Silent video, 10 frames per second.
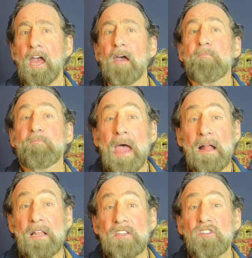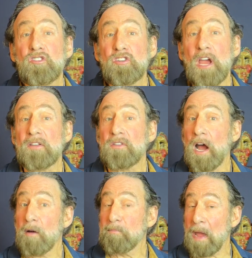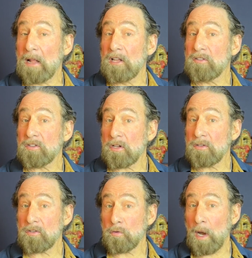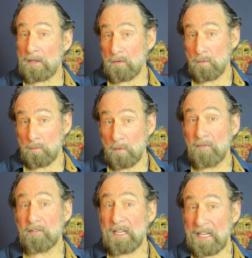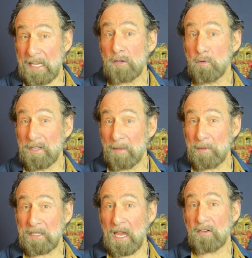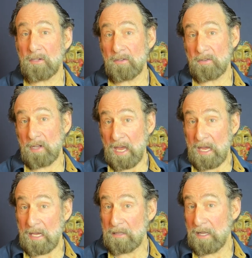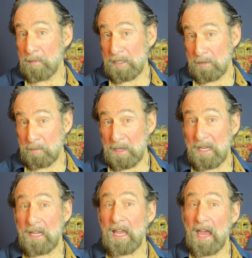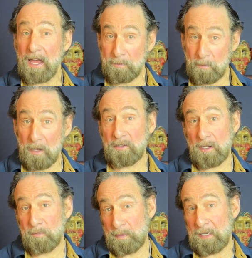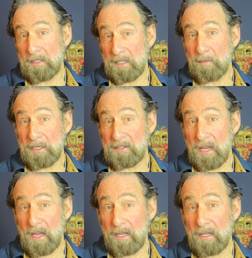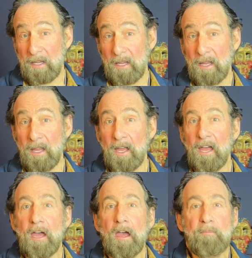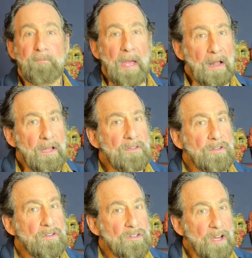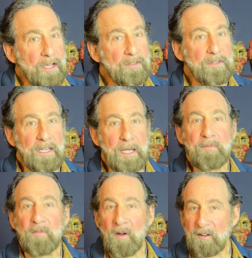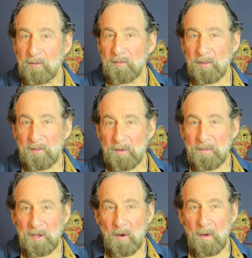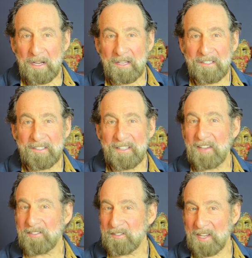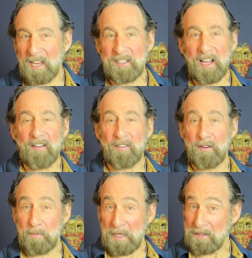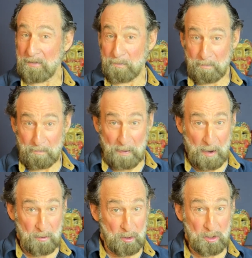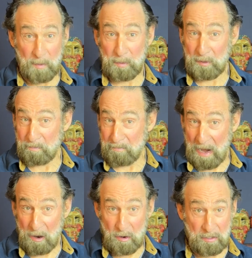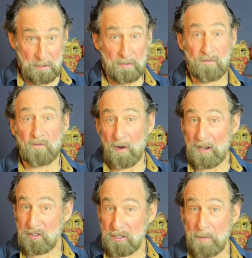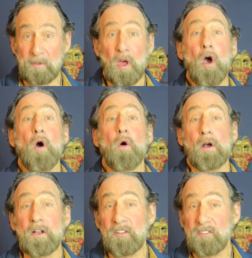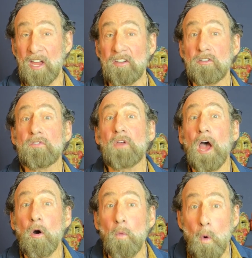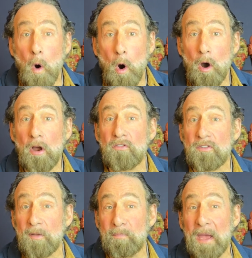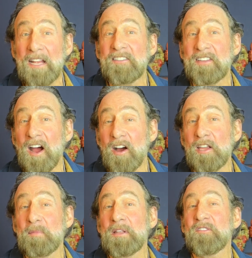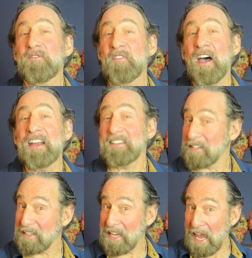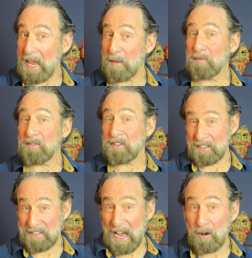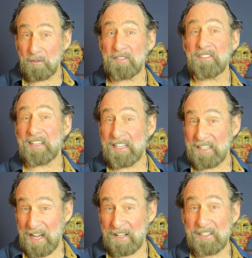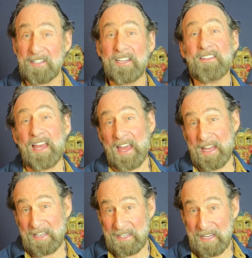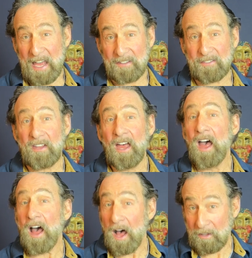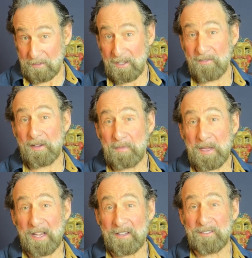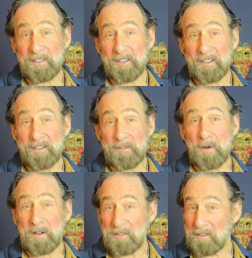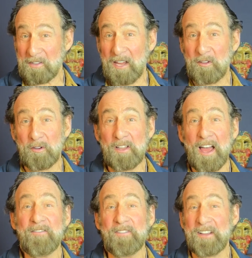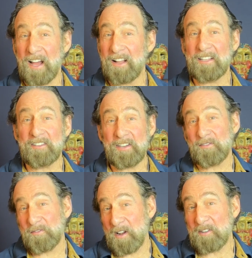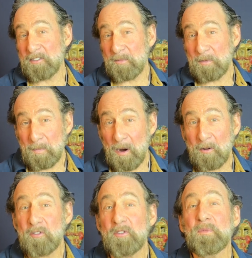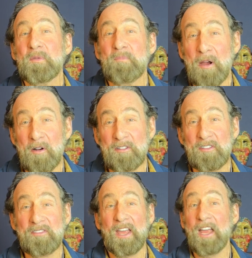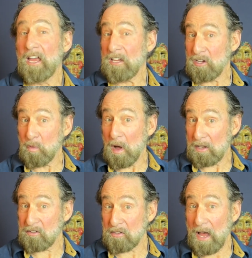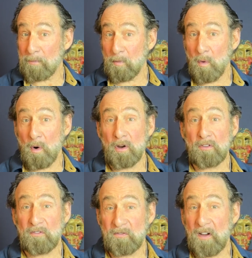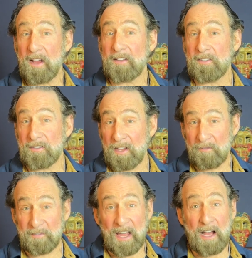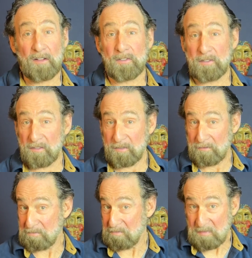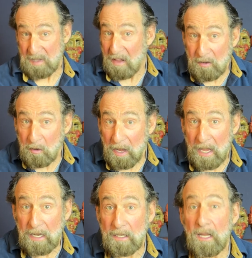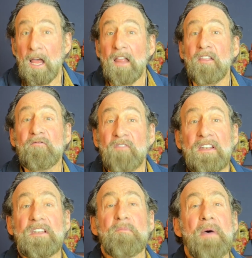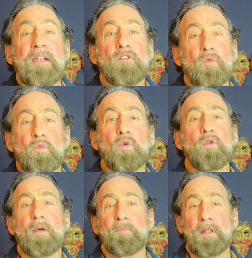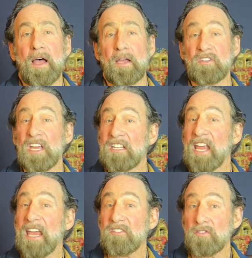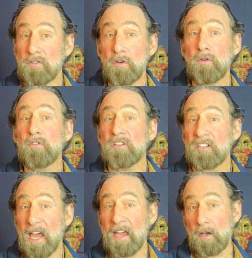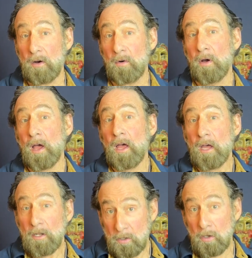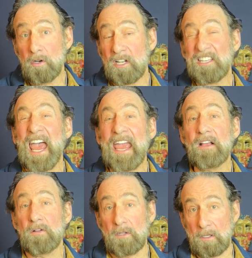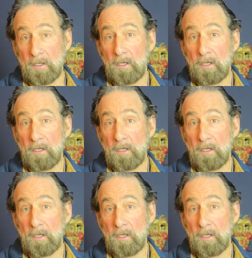Balanced checks are balanced constraints, roughly equal limitations. A limits B as much as B limits A. Balanced checks keep fragile systems going. They sustain governments, partnerships, marriages, friendships, organizations, wars, debates, arguments, fights, games, doubts, ecologies, and yes, us living beings. You want to sustain your life, ecologies, friendships, partnerships, and marriages. You want to stop wars, fights, self-doubts, love it or hate it. The fundamental rule applies. It takes two to tango, two to tangle.